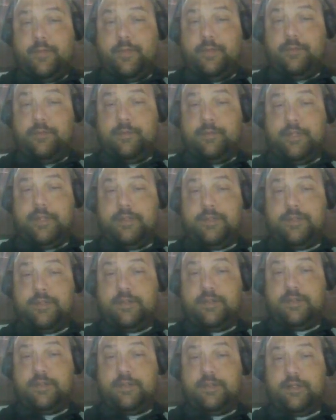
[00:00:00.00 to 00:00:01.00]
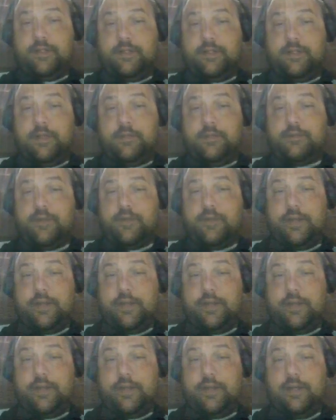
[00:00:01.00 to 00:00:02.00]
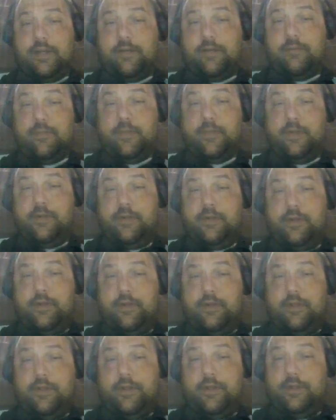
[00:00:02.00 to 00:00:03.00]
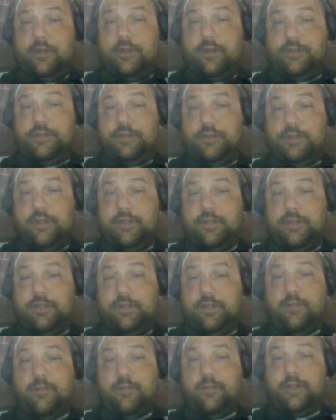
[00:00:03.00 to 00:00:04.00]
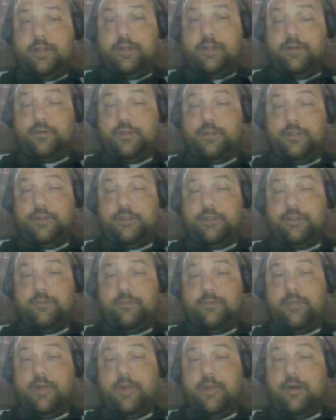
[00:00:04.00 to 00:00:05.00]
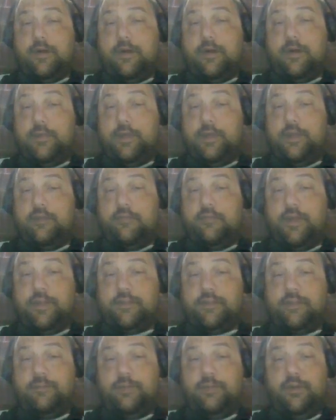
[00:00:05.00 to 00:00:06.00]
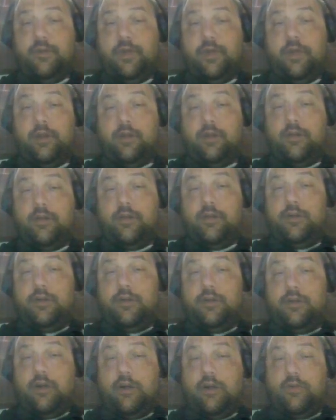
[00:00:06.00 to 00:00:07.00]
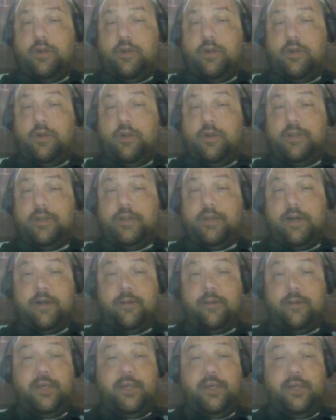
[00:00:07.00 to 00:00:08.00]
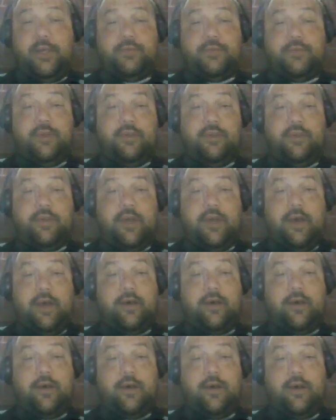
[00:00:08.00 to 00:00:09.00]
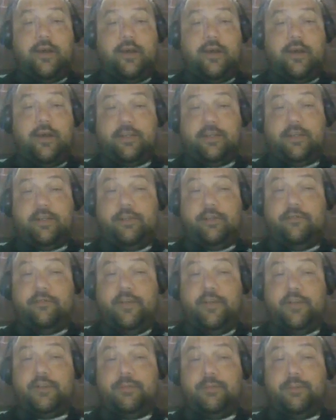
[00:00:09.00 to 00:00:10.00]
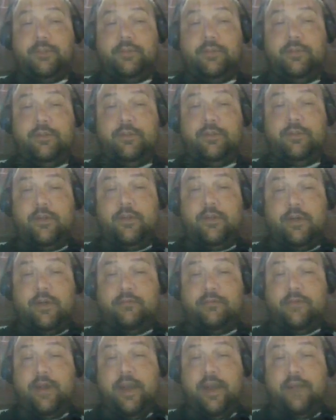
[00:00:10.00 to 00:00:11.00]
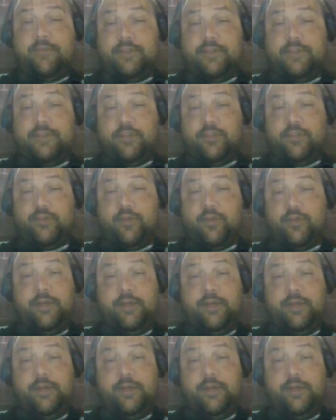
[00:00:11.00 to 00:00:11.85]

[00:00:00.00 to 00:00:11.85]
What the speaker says: Let's contrast this cybernetic socialism, an advanced computing run planned economy, which has been technically feasible for half a century,